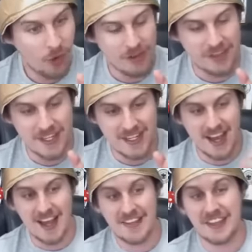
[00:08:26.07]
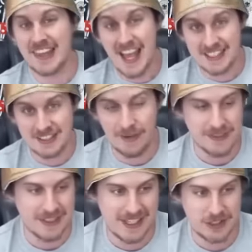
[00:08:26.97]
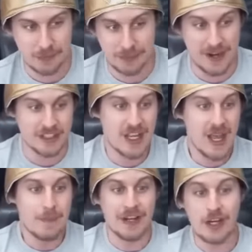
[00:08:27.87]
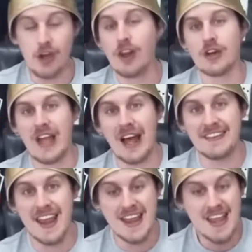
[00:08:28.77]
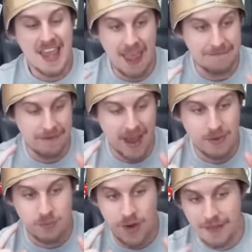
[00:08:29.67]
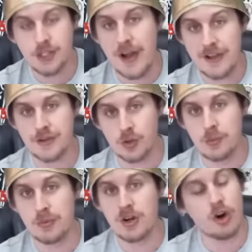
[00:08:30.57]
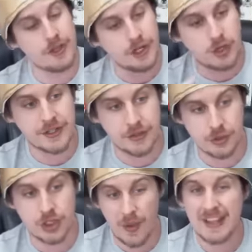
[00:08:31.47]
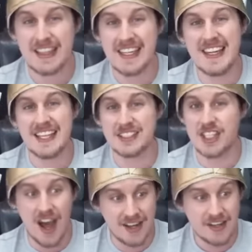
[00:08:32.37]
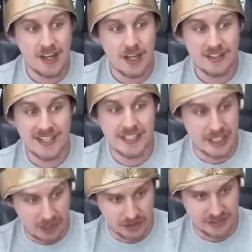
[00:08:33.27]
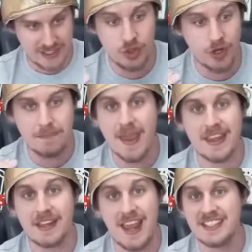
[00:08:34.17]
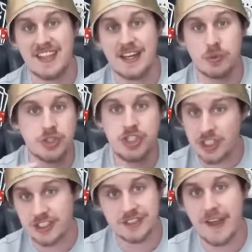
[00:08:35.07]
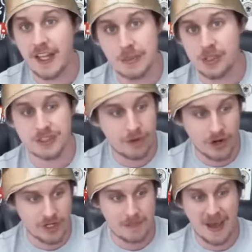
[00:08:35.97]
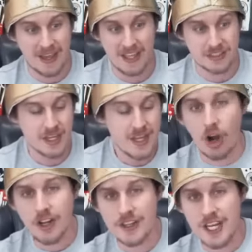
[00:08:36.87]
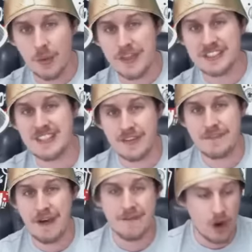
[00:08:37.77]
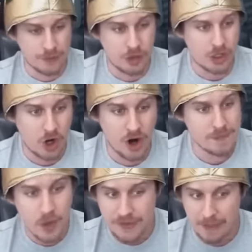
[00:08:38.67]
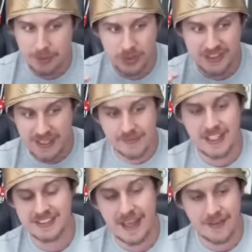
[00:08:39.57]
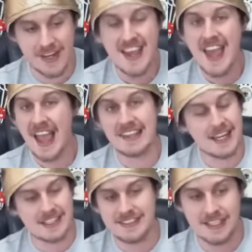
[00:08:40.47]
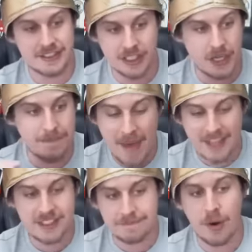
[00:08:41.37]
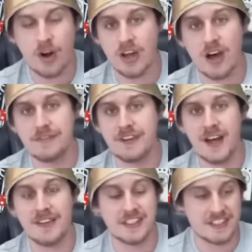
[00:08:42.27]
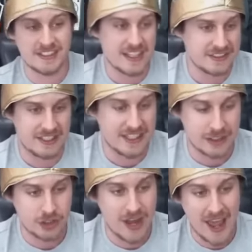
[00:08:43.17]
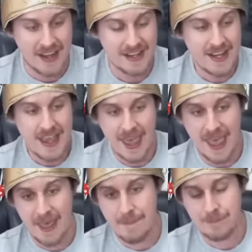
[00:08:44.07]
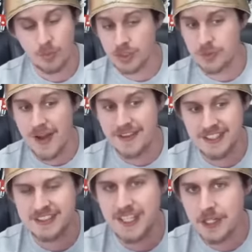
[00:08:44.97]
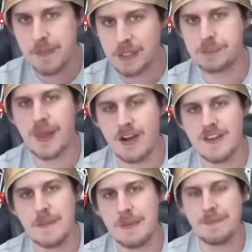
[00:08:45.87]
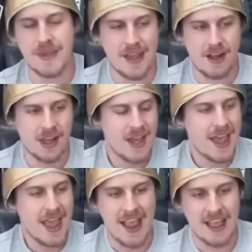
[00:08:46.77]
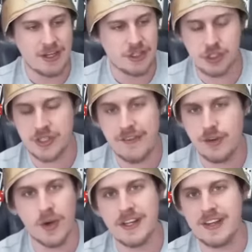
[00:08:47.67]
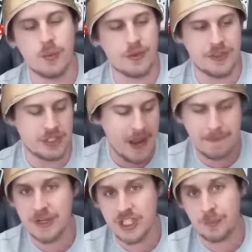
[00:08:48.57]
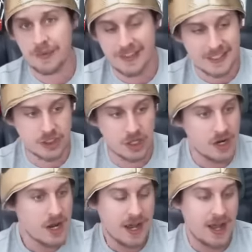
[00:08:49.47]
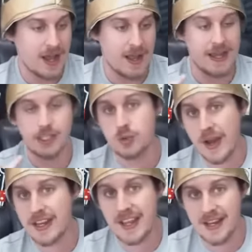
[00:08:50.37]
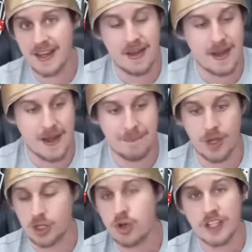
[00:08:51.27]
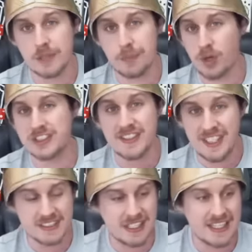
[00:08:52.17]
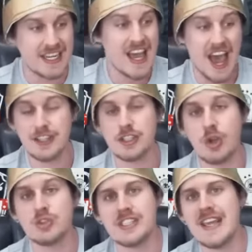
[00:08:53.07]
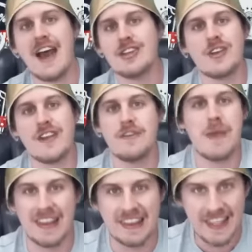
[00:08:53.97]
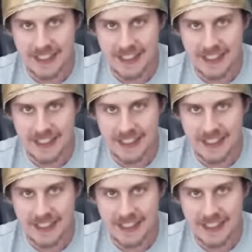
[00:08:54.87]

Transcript: or the uh, the last of the Leicester players, but N'Golo Kante, if I read the transfer rumor or the transfer news correctly, he has gone to Chelsea. You can make a case that he was just as valuable as Vardy or Mahrez. Started the year with a 75 overall card, moved up to a 77, and like I said, such a massive part of uh, the success that Leicester had um, was ranked the sixth best player in the BPL. And just given what he did with the championship with Leicester, uh, his ranking um, across the board statistically, I just don't see how you give him at